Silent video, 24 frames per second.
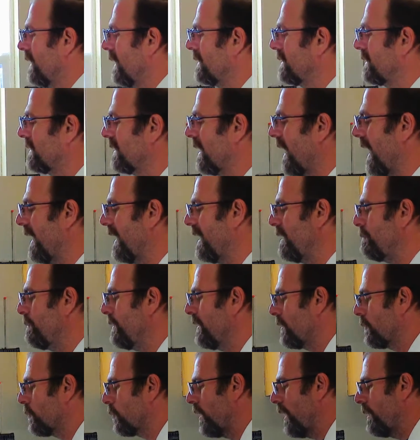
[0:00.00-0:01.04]
a tiny
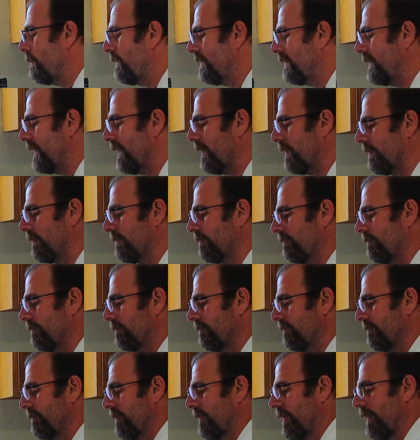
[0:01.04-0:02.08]
bit of rum in there.
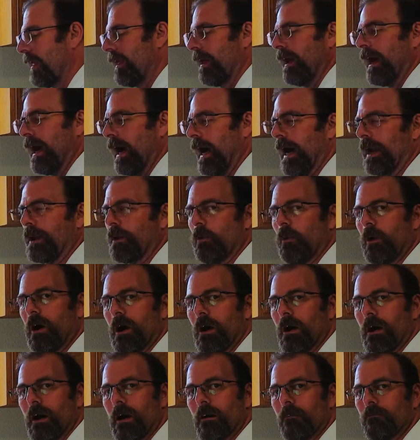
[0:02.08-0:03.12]
I'm
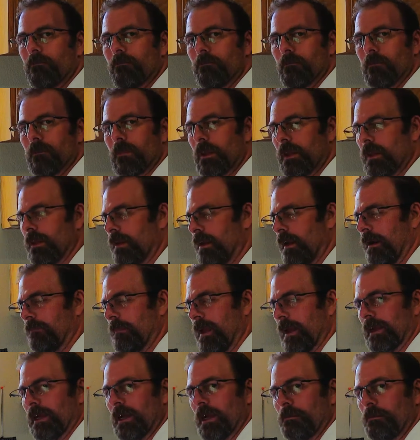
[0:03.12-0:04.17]

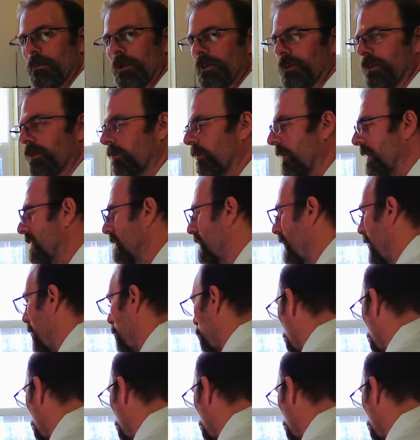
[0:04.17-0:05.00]
not going to put the rest of that